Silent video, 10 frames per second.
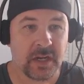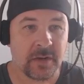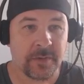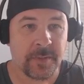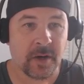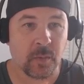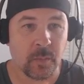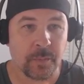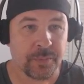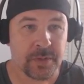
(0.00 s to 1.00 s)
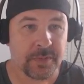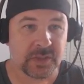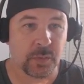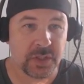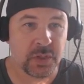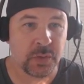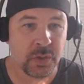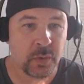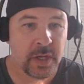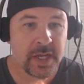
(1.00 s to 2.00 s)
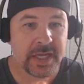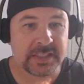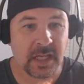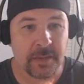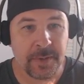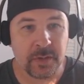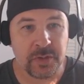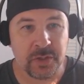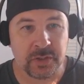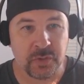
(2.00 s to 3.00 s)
No matter pretty much what you do, it's all about your